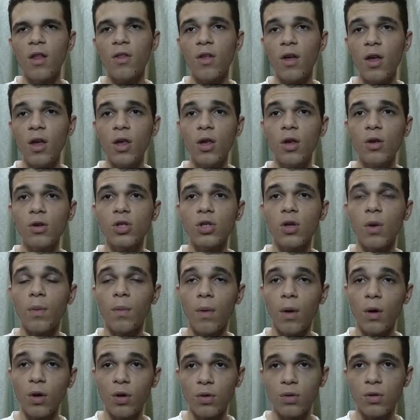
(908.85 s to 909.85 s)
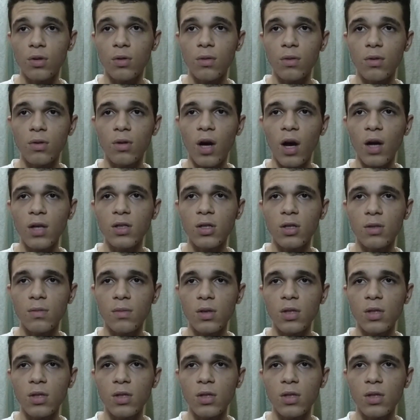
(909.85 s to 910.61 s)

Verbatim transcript: Thank you so much, Dr.